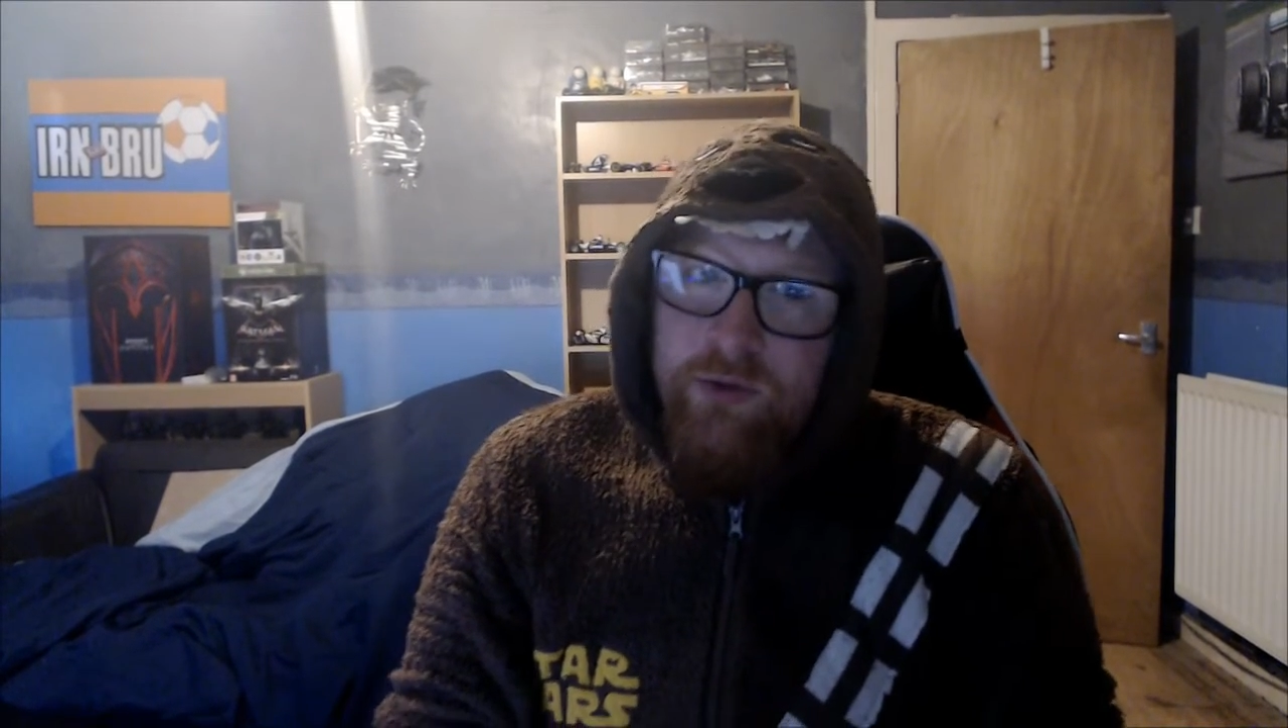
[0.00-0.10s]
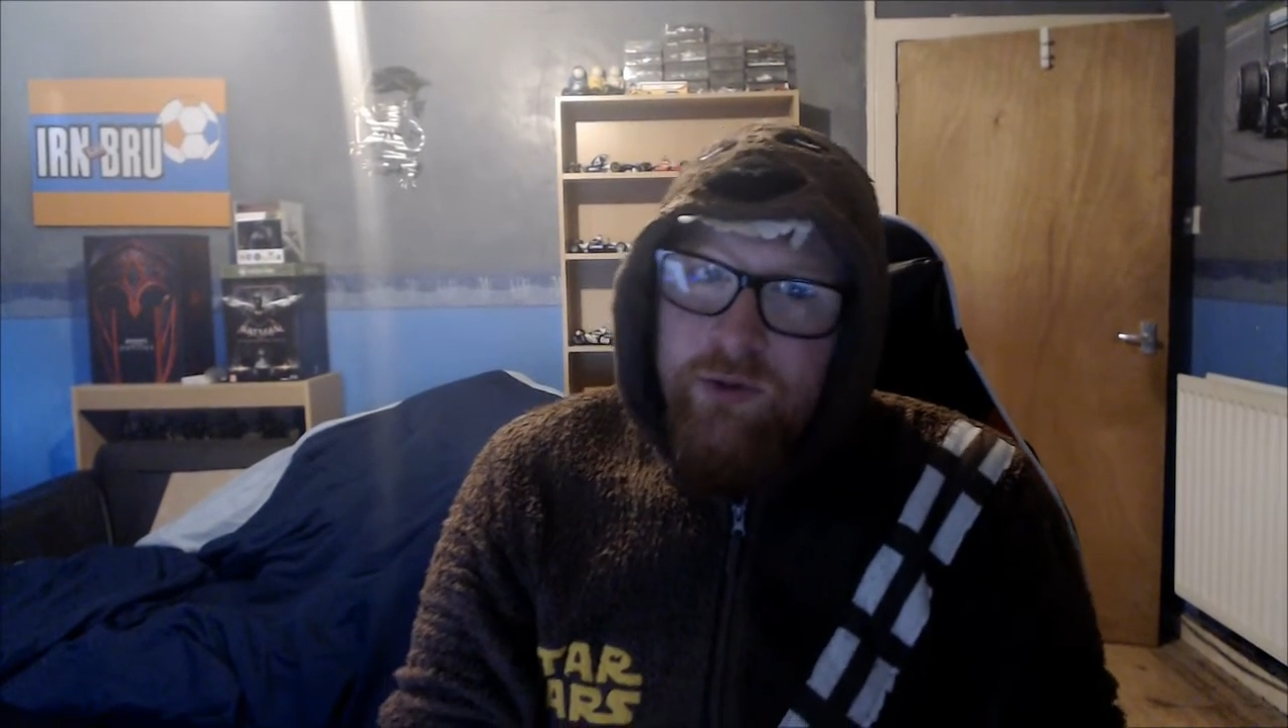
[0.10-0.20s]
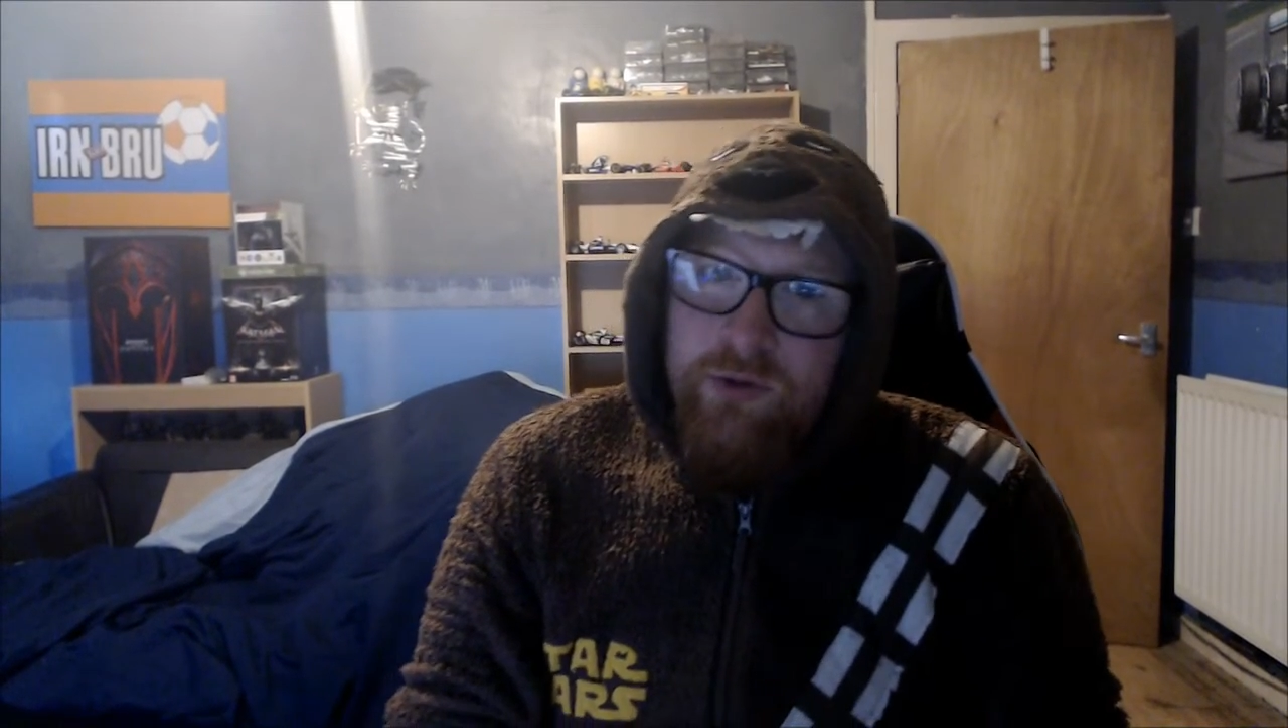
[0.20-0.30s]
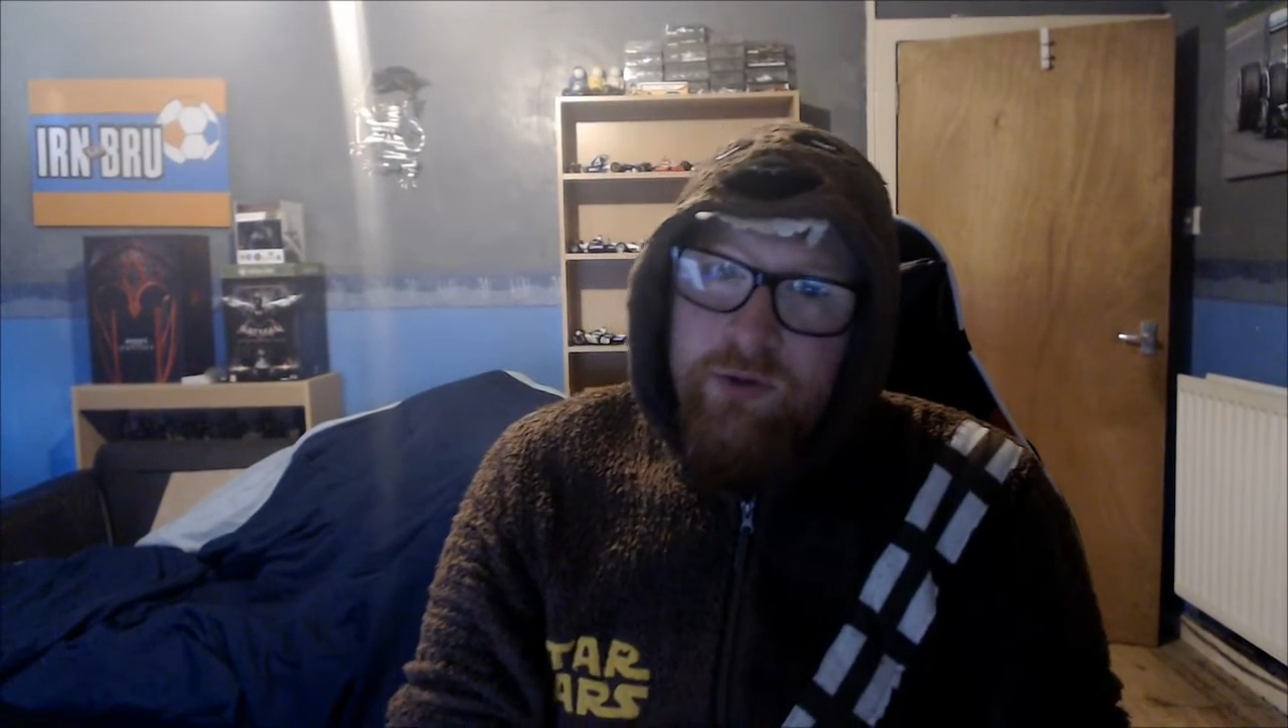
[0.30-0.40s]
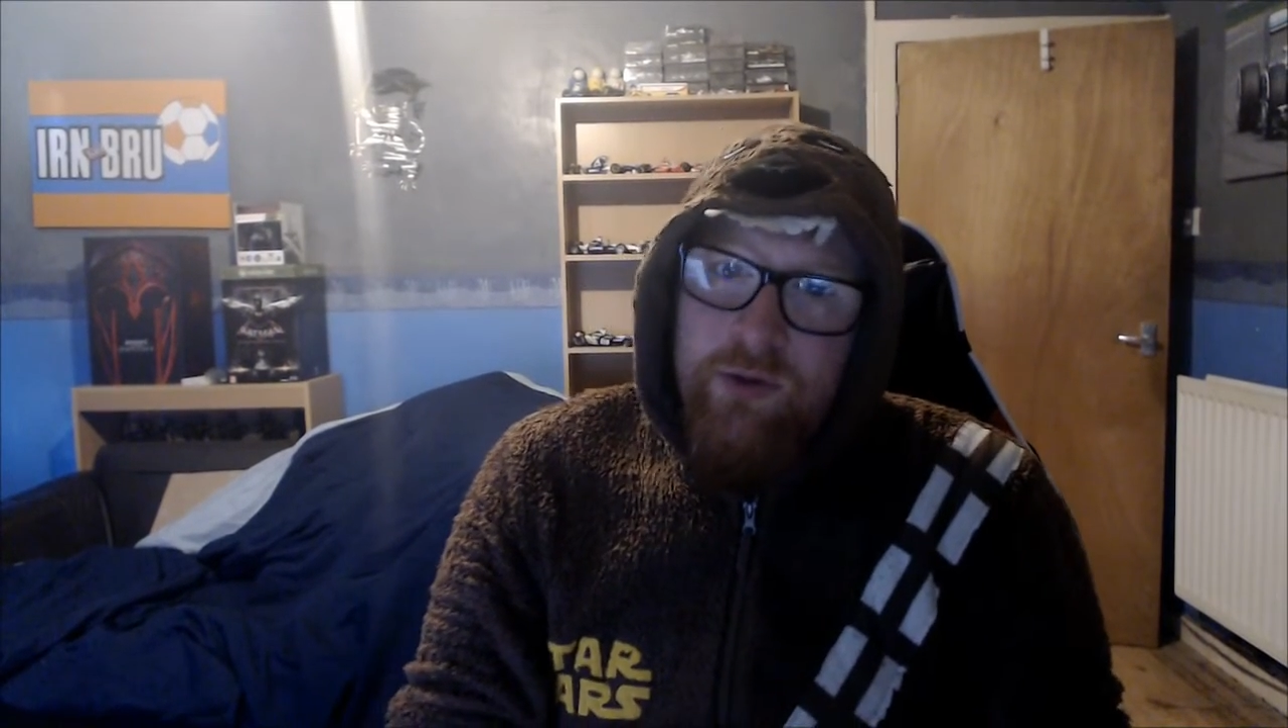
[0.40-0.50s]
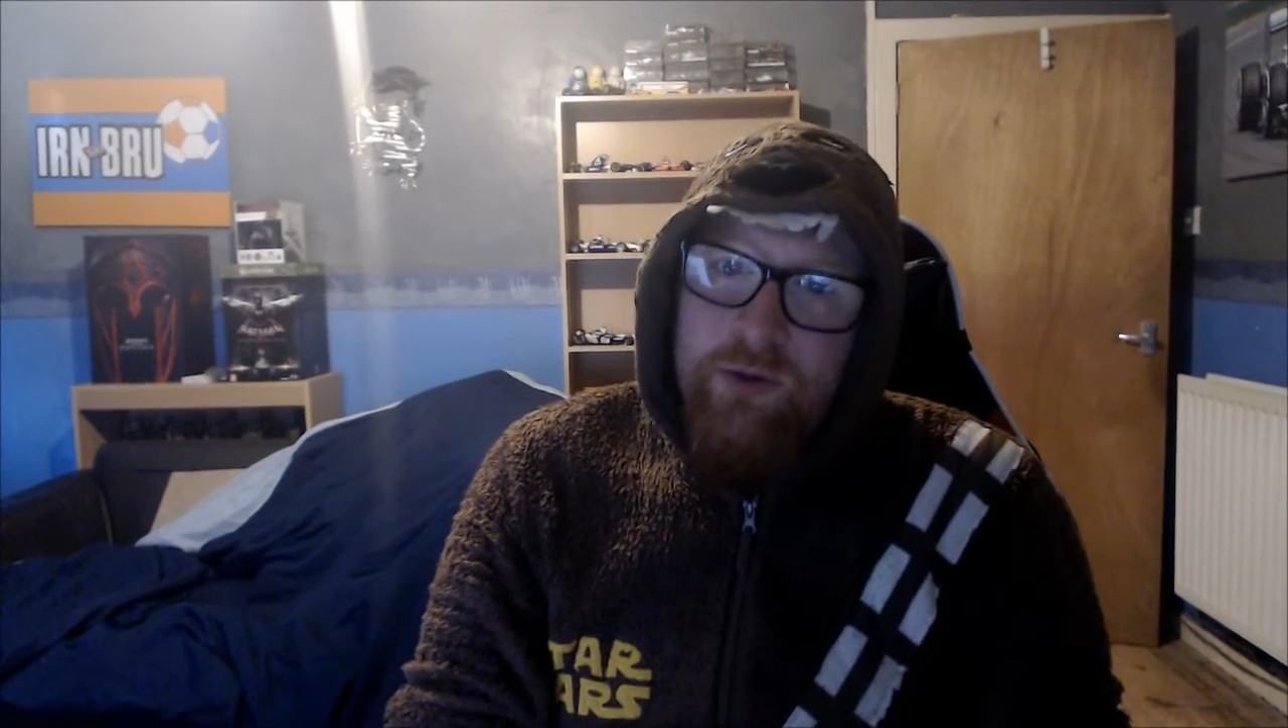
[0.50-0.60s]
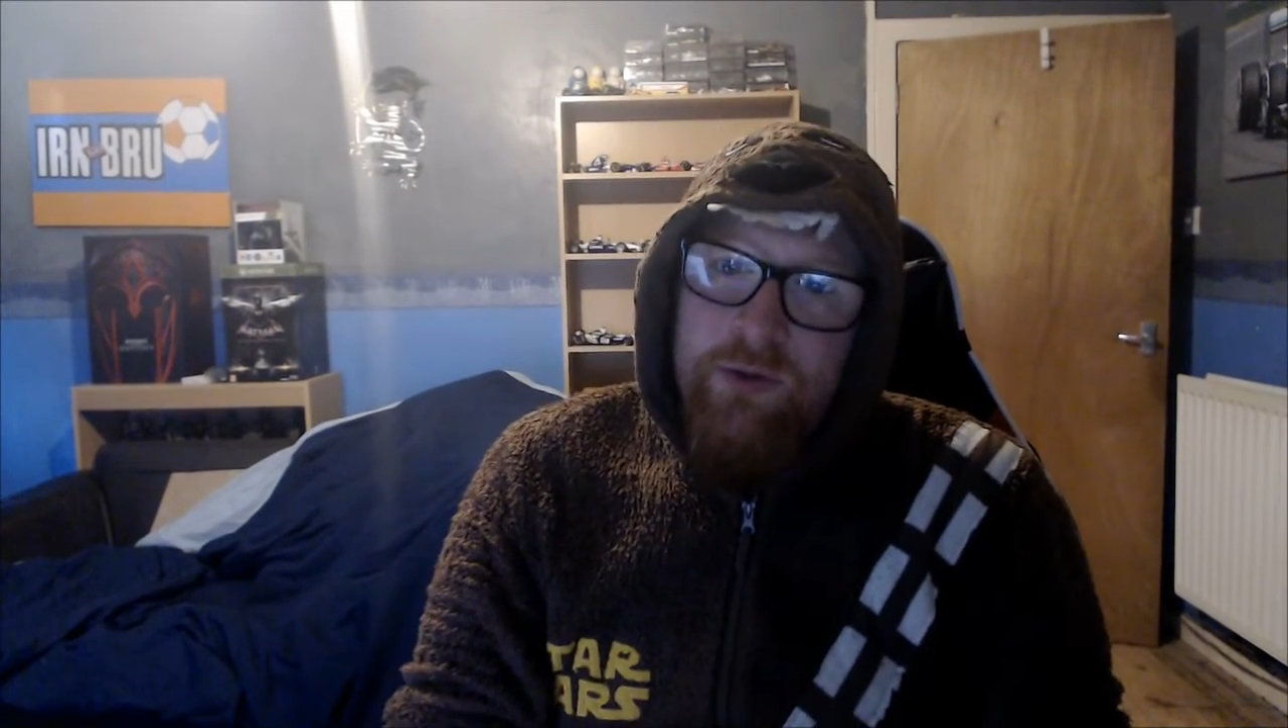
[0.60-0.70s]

should not.